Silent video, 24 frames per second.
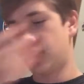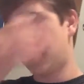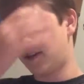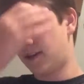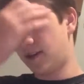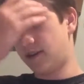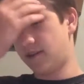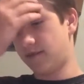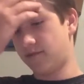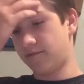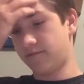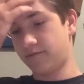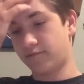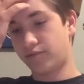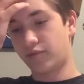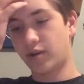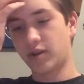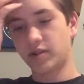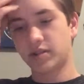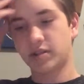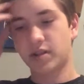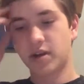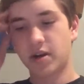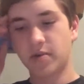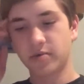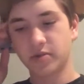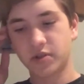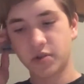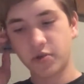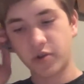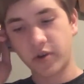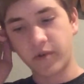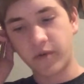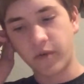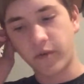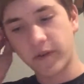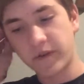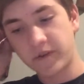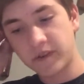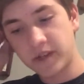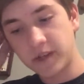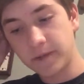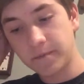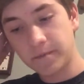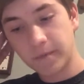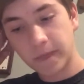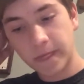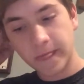Um, Prescott was 30 for
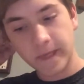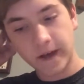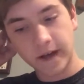50,